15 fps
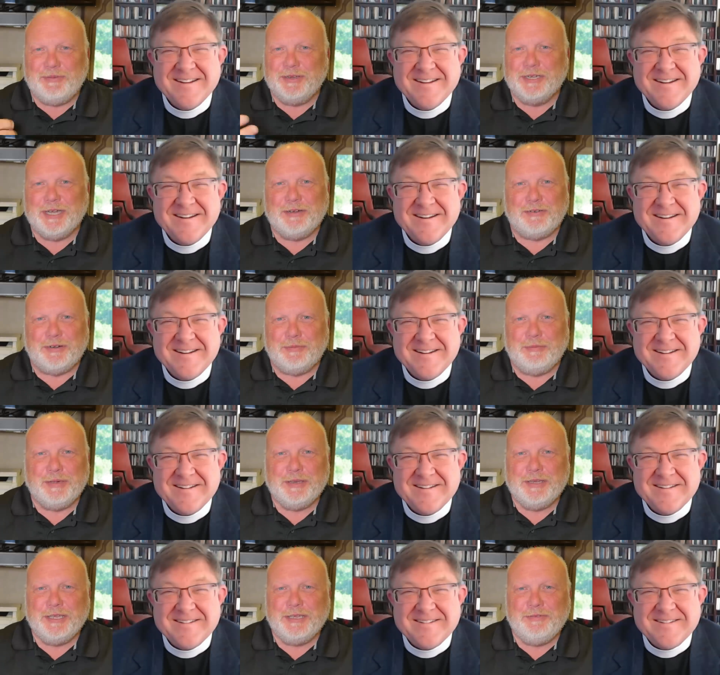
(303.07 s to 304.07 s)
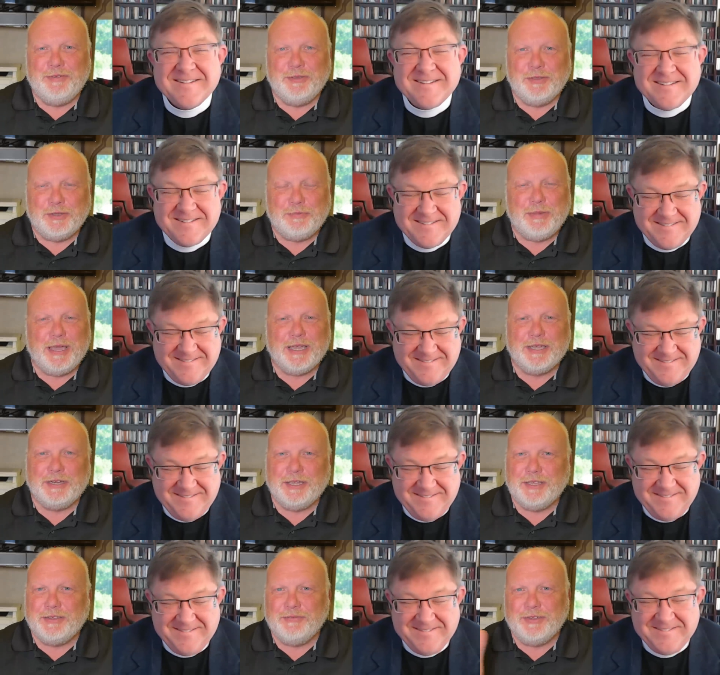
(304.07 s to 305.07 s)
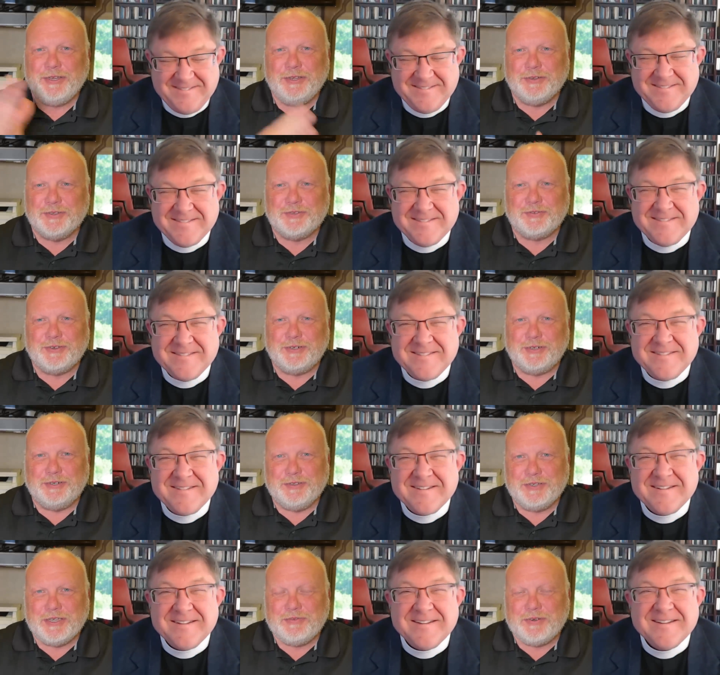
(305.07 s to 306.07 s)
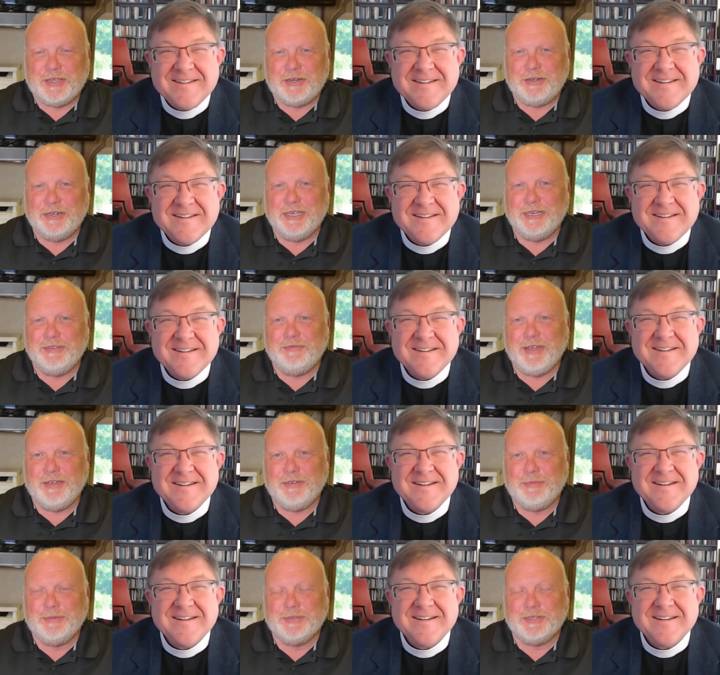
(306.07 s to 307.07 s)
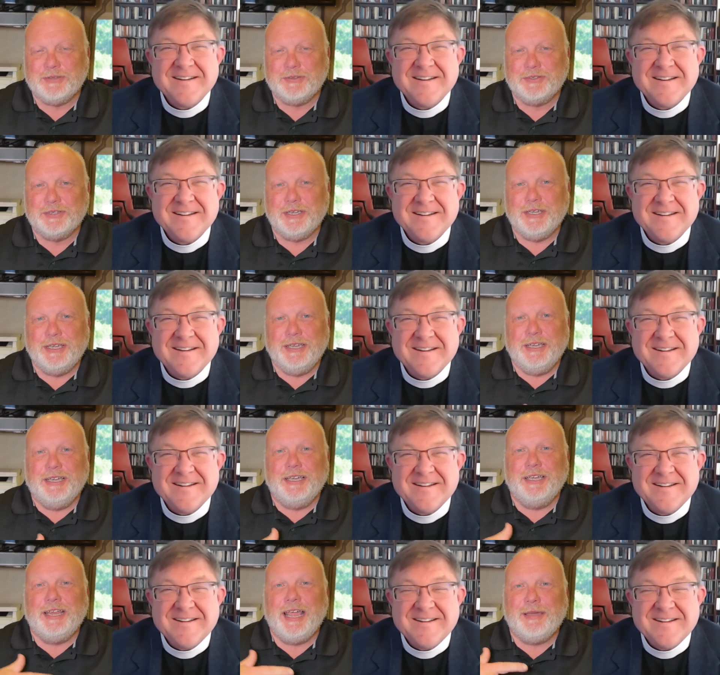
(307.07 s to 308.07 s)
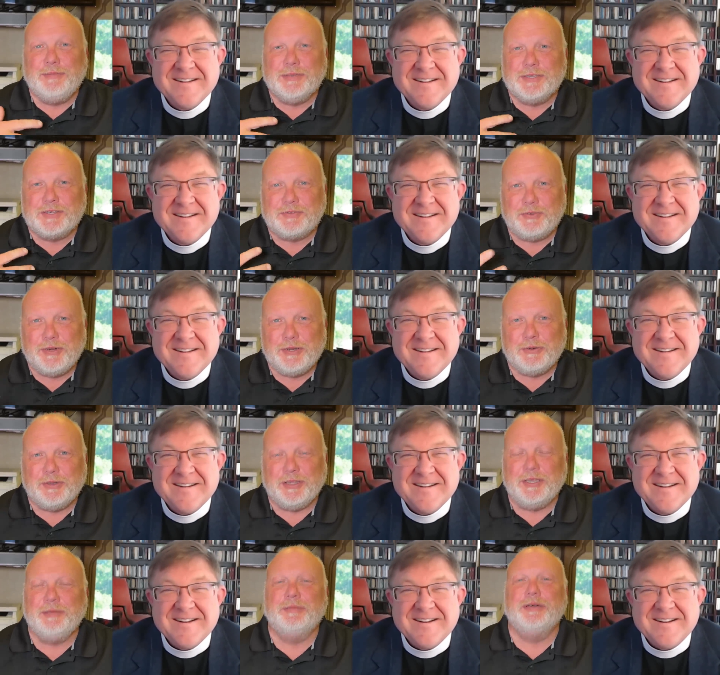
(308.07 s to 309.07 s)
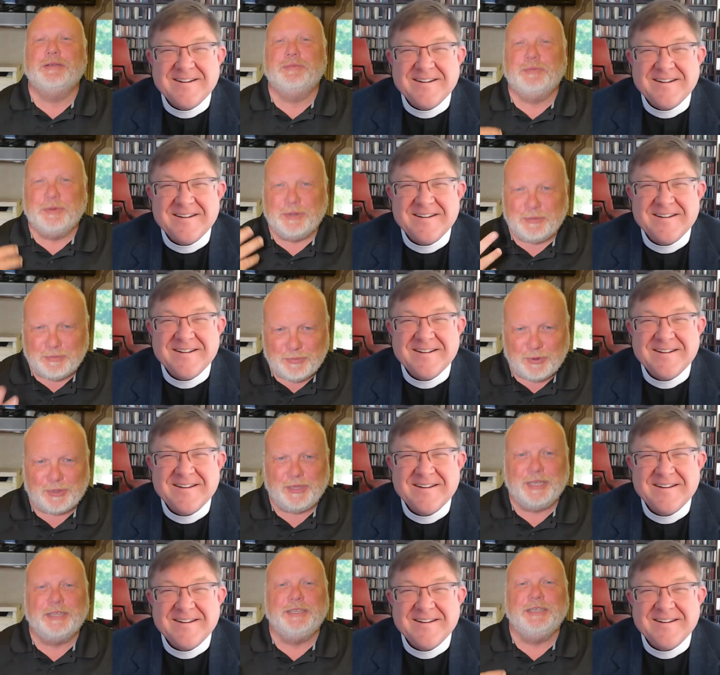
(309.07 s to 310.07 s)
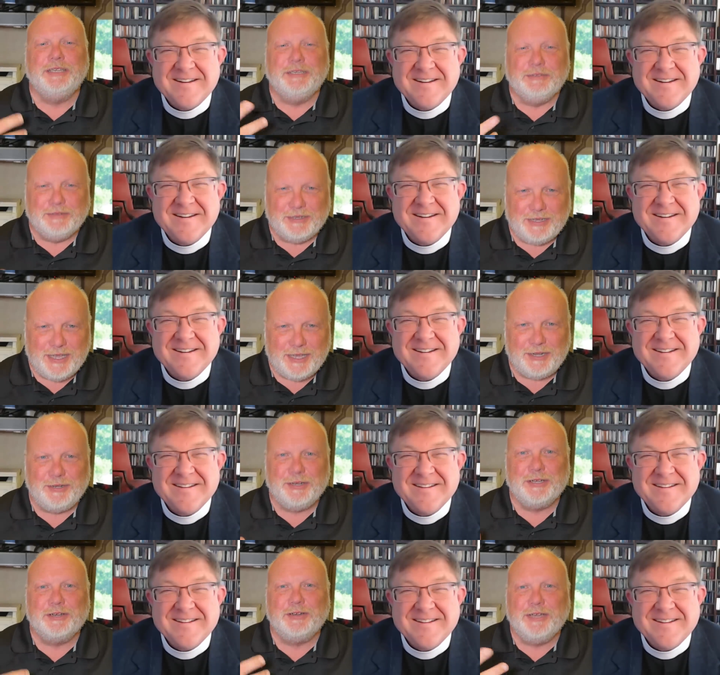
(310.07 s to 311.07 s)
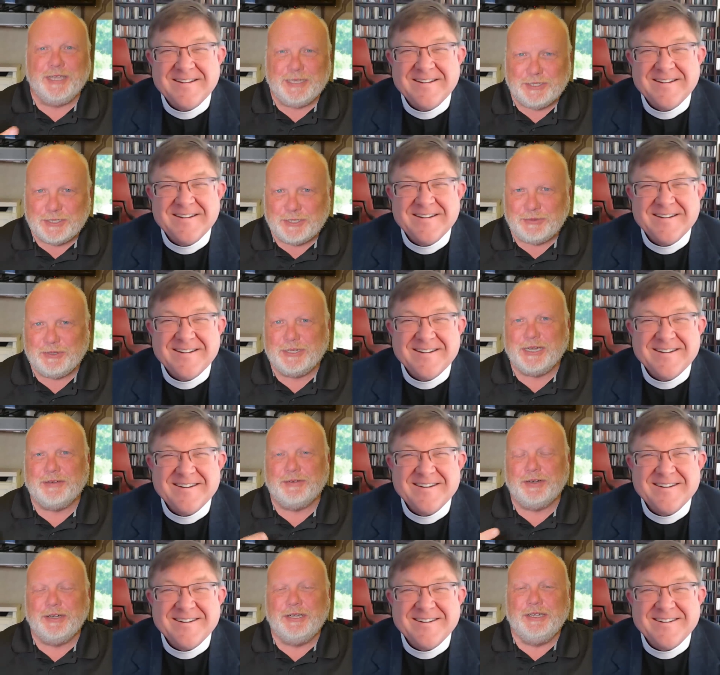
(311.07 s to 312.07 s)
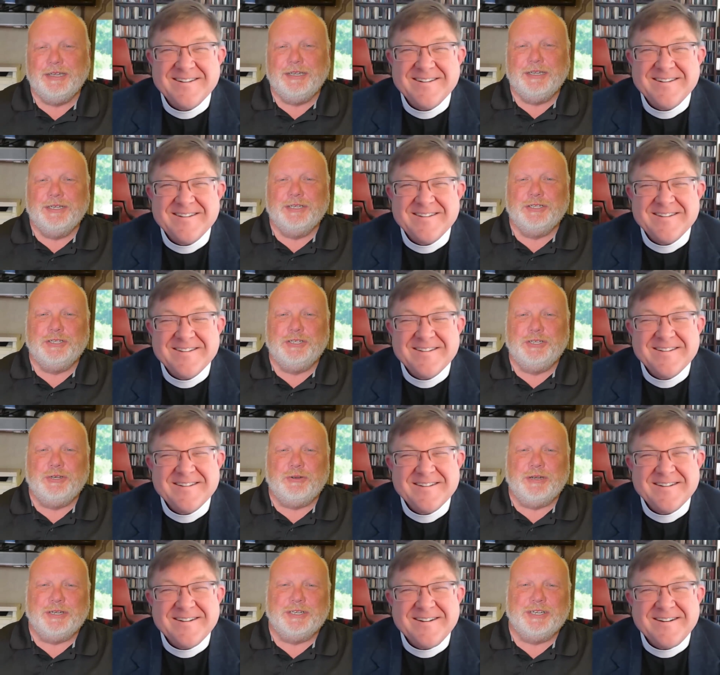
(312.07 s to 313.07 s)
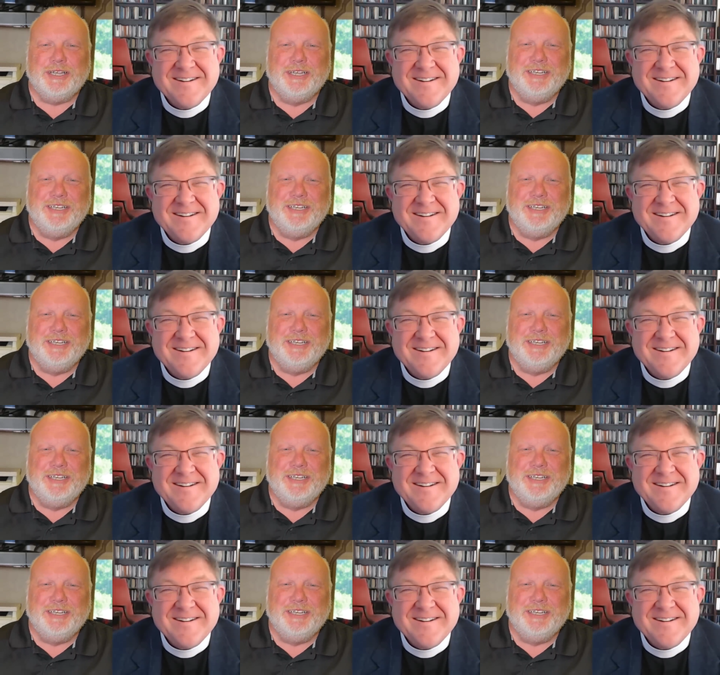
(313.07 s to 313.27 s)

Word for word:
Speaker 1: recover. But if you look back in other videos for 795 episodes, it happens frequently, but we're more likely at our younger age to recover. George,